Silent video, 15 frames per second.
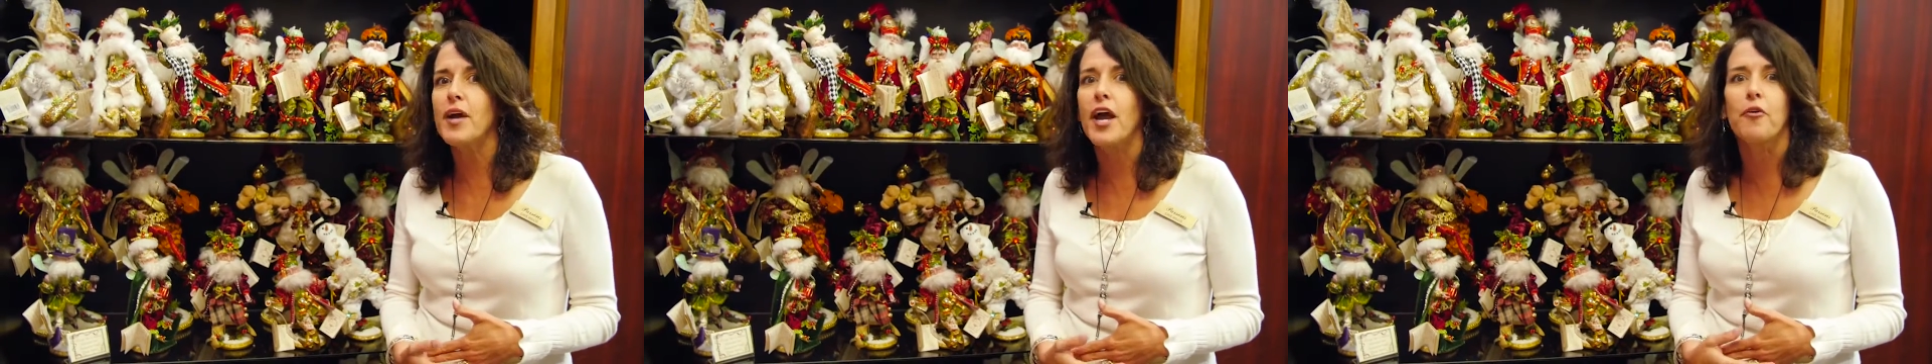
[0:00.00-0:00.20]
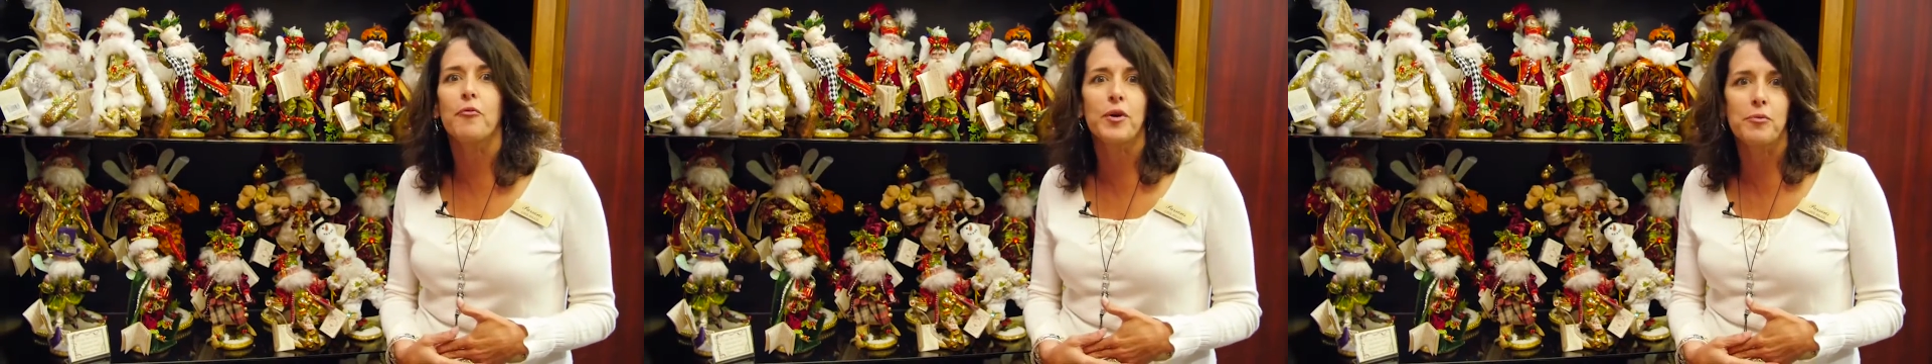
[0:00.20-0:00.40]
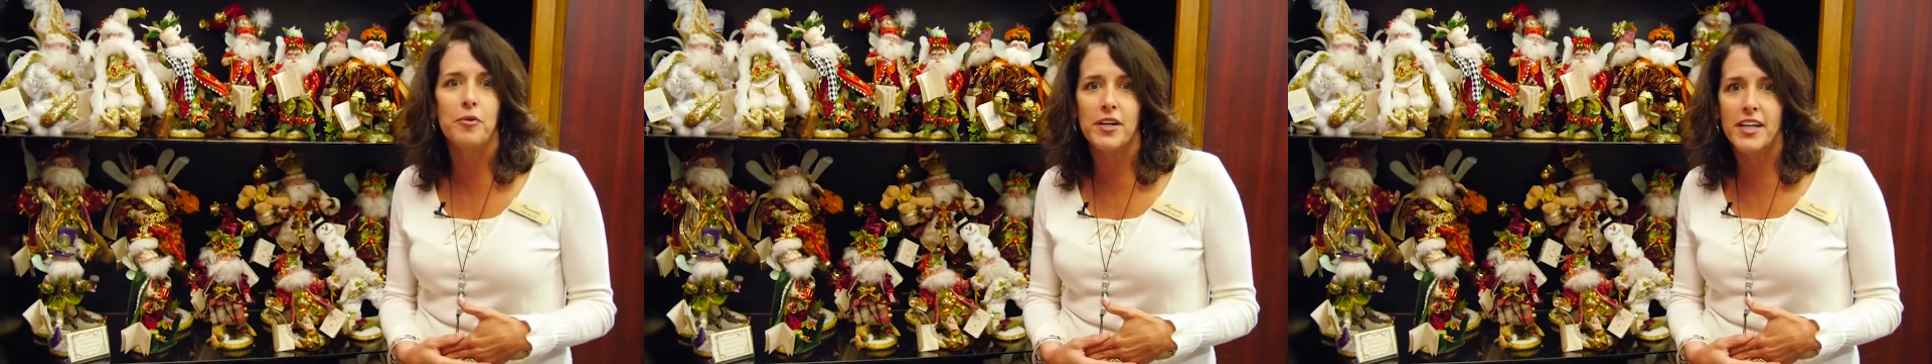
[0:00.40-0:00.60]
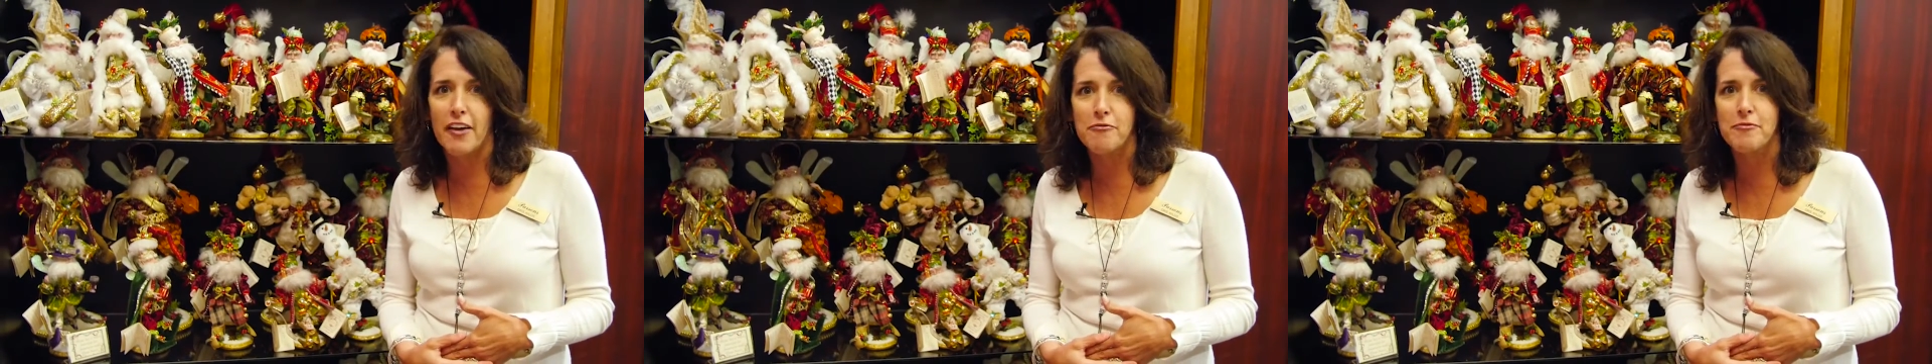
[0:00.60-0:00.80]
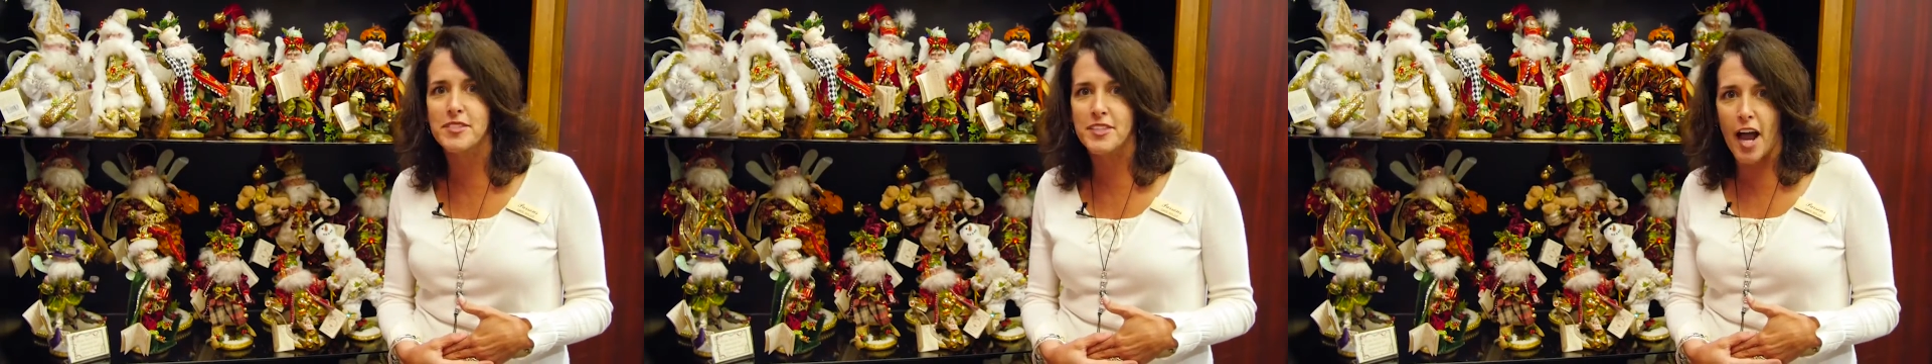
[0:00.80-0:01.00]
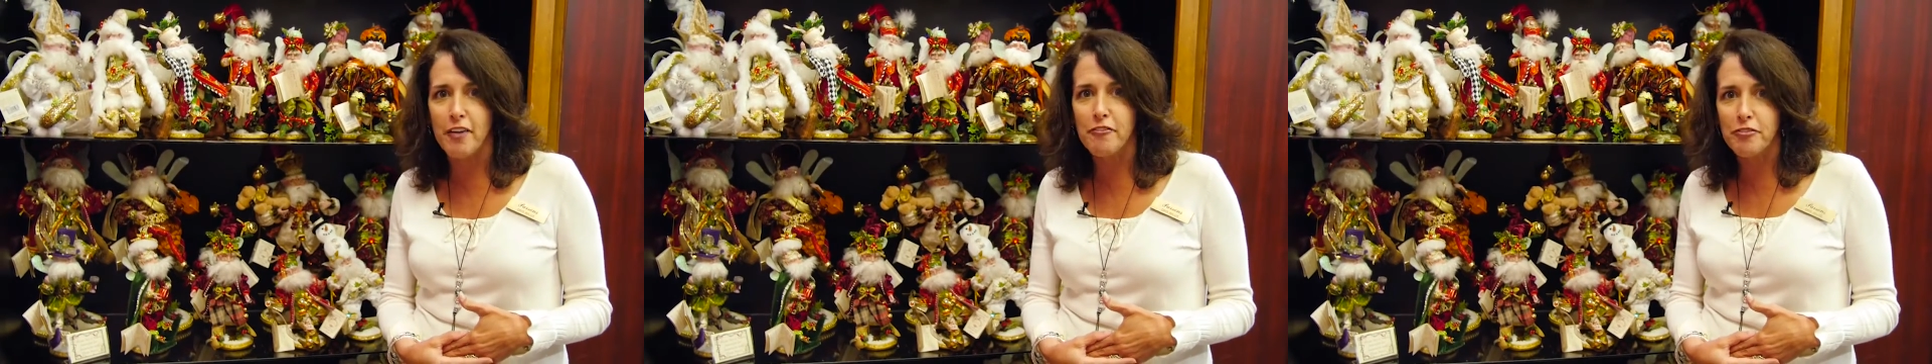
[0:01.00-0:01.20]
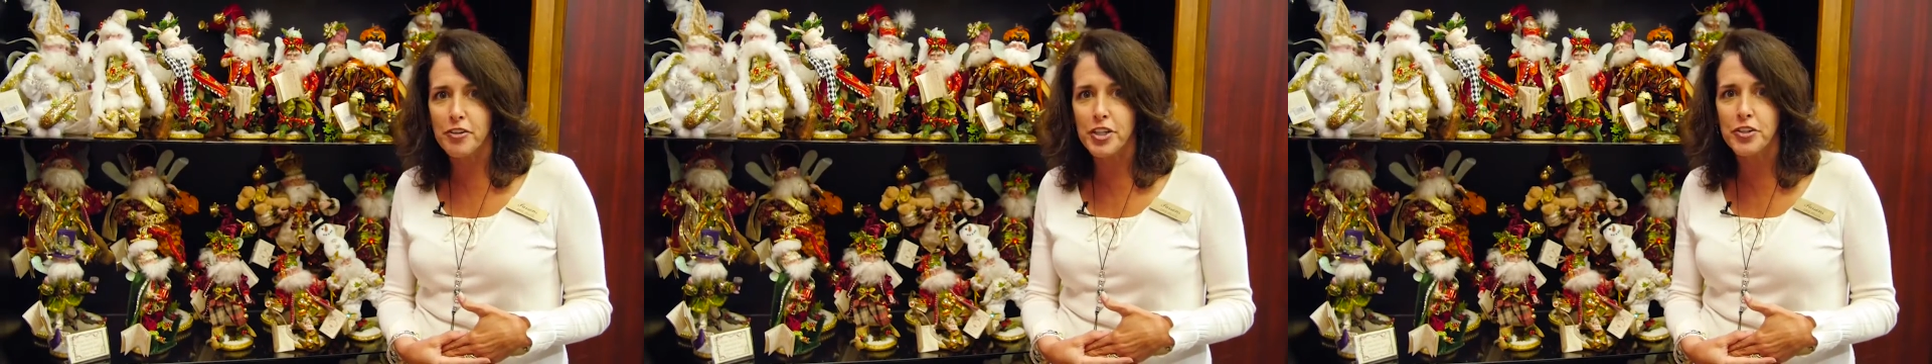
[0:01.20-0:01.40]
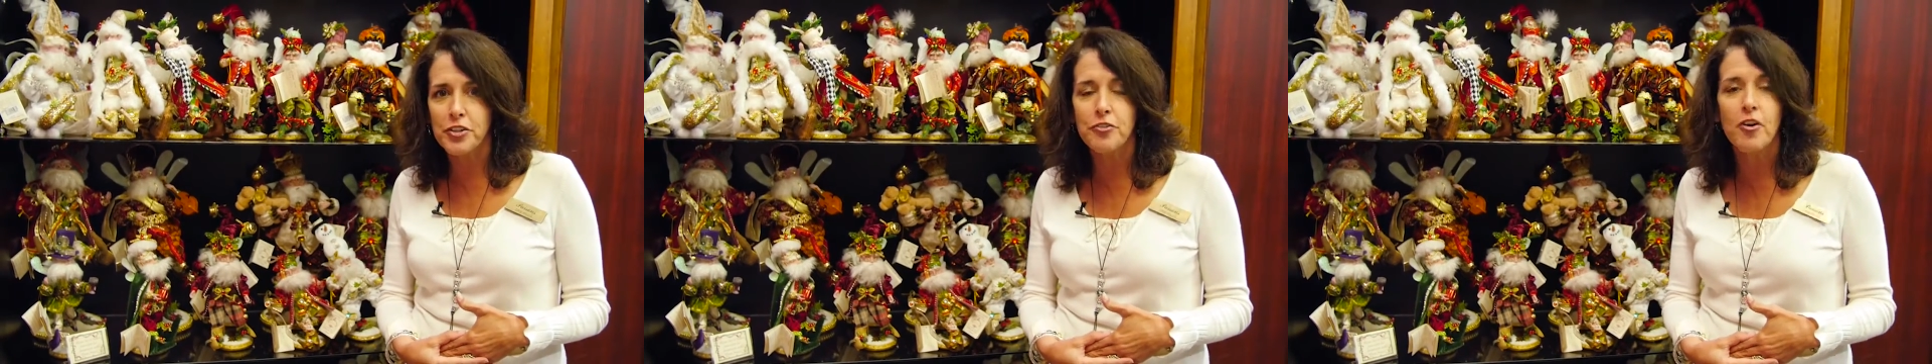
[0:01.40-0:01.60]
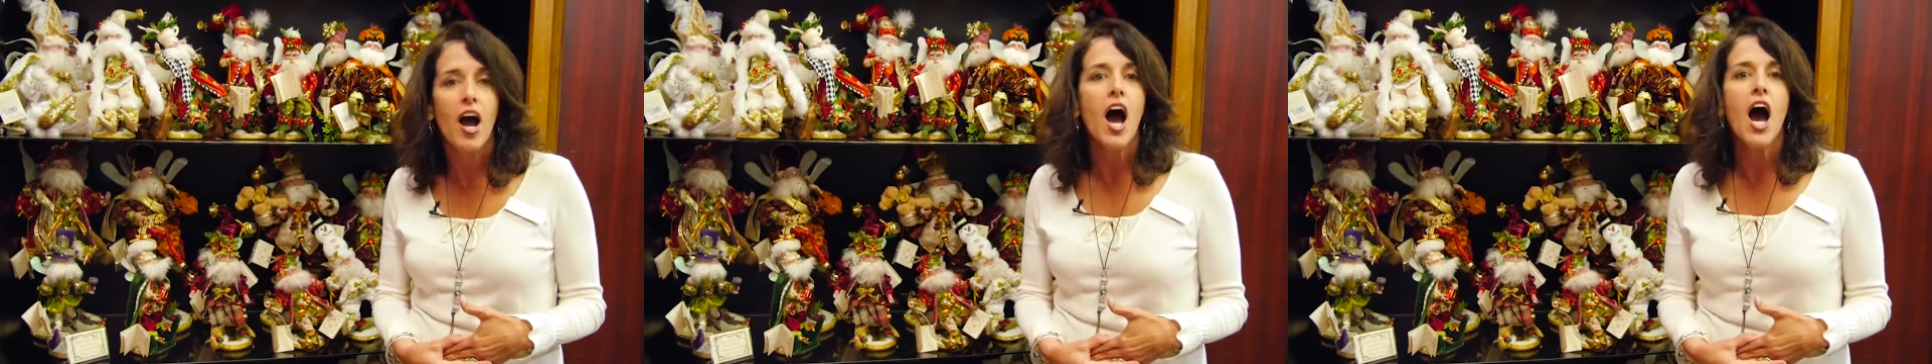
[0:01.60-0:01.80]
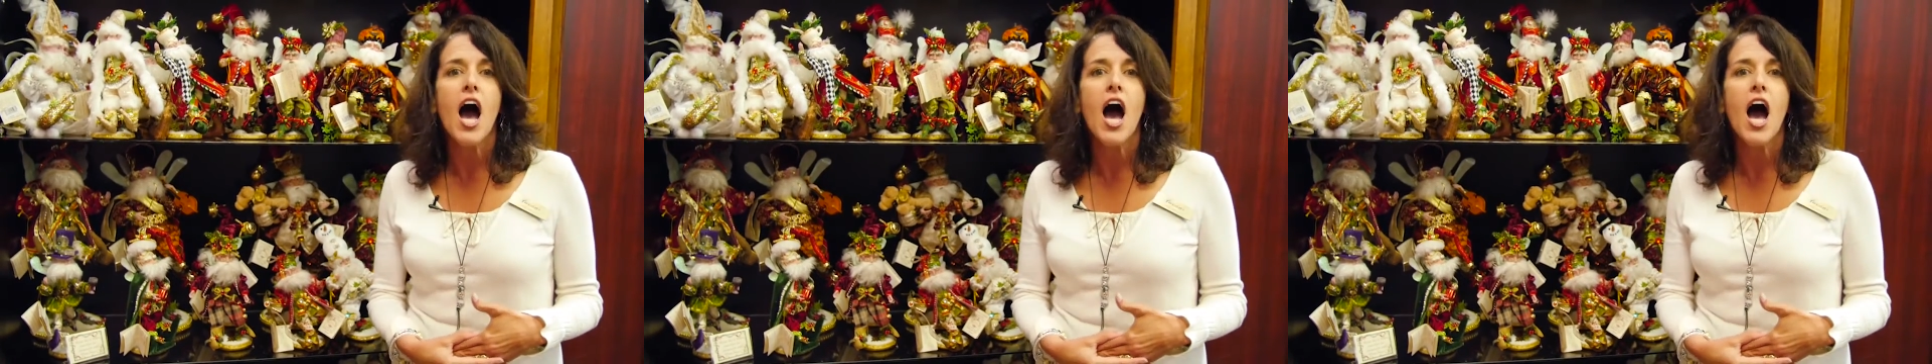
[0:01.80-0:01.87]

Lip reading: and we will have them signed for you.